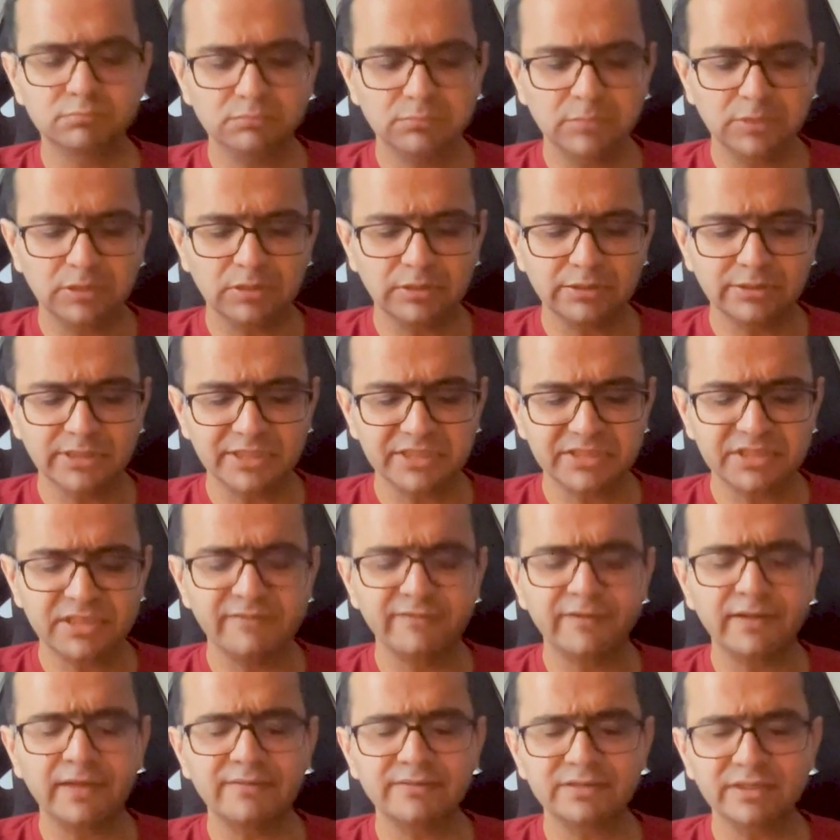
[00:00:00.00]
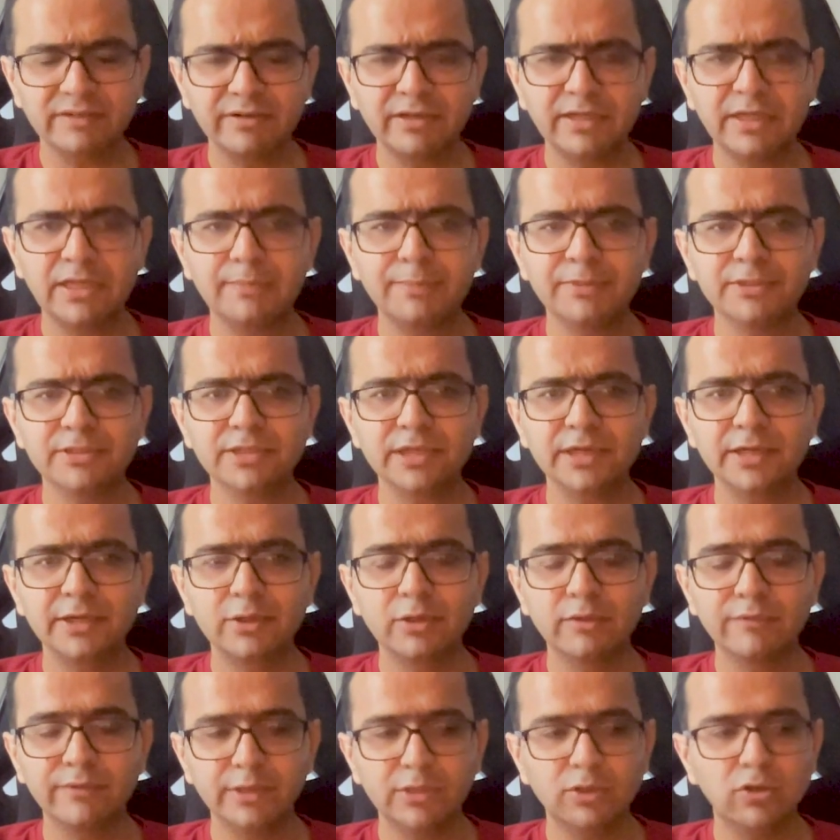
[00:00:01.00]
65-70%
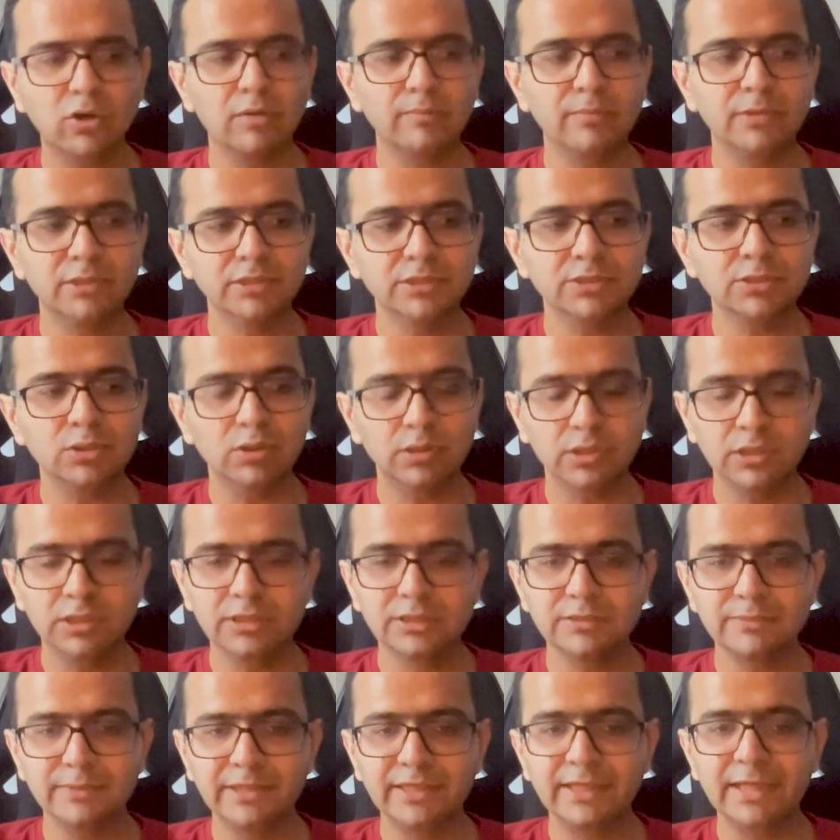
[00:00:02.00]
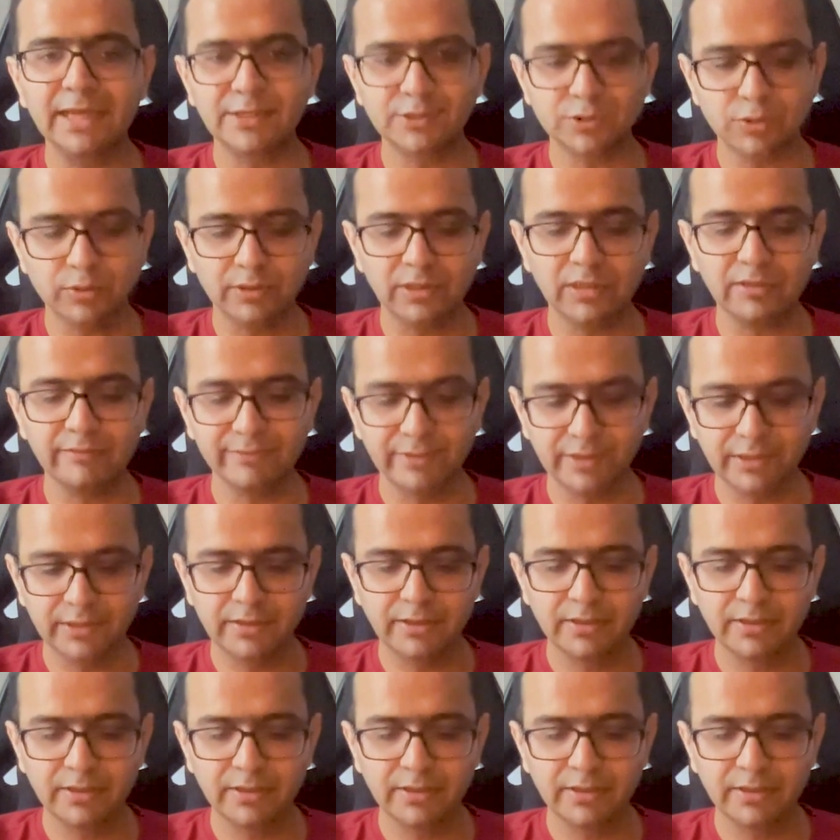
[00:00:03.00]
of e-commerce orders being cash on delivery.